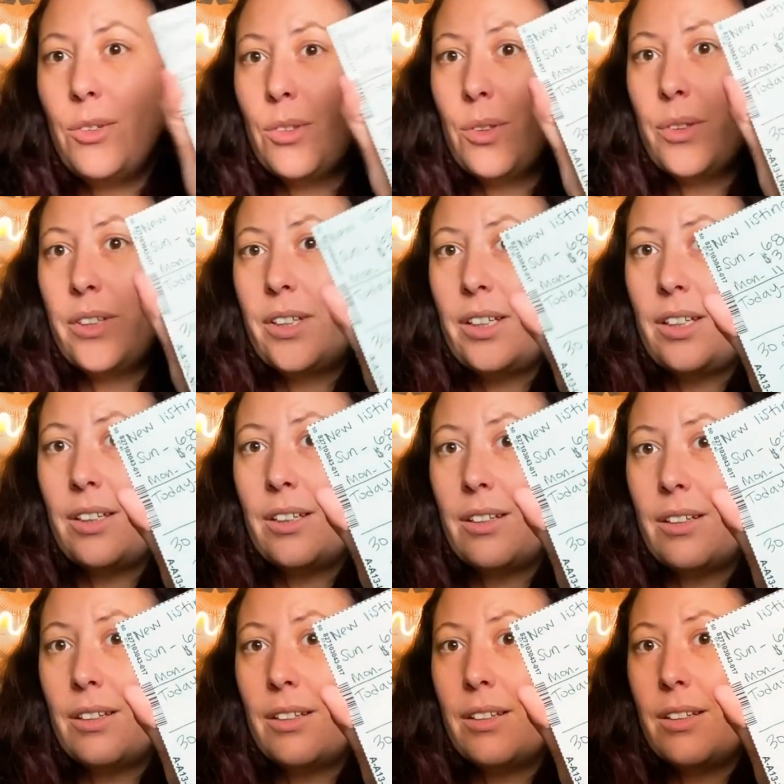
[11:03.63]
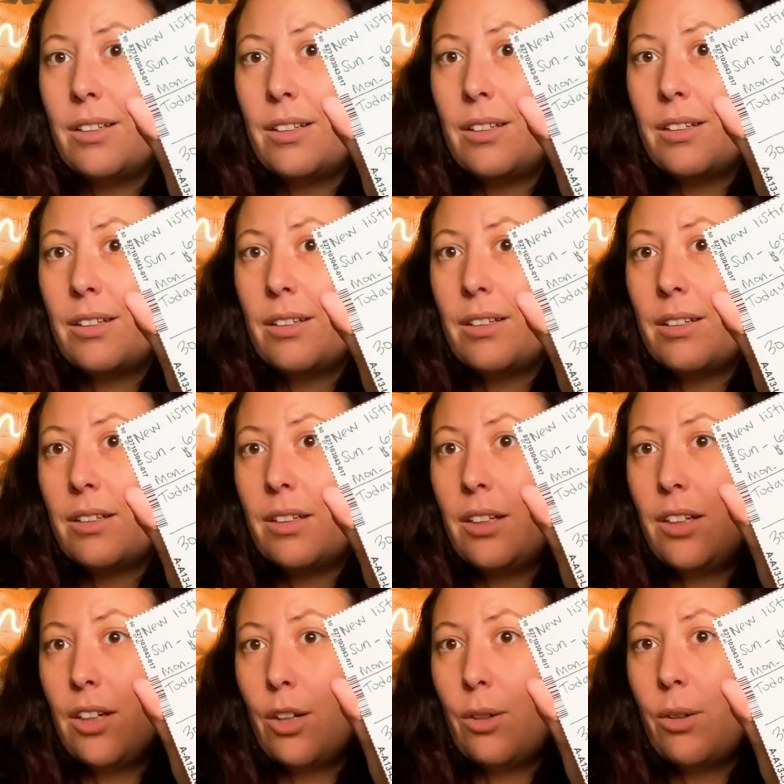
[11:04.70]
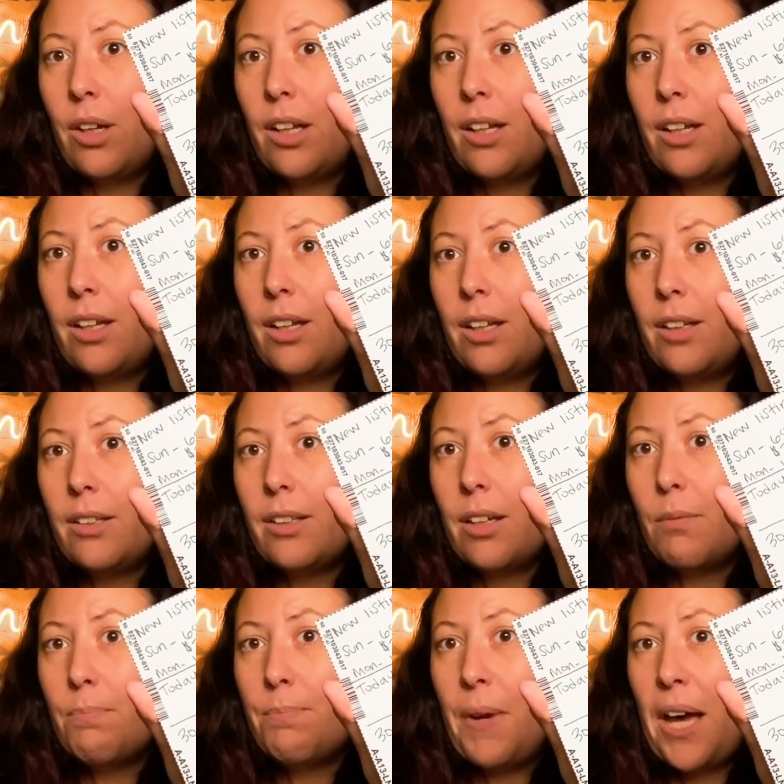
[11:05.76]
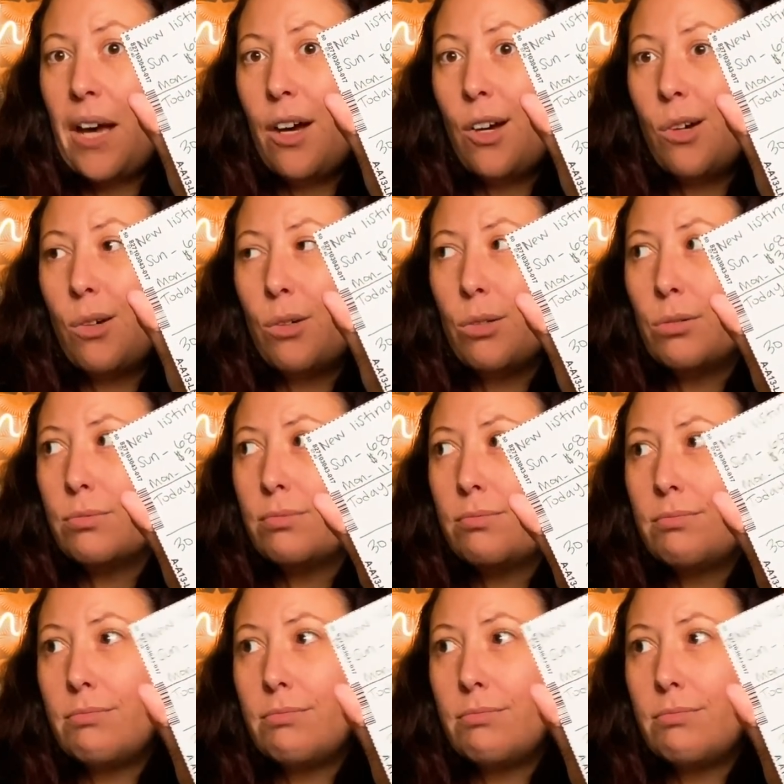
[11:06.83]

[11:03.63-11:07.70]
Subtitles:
is only, you know, it is about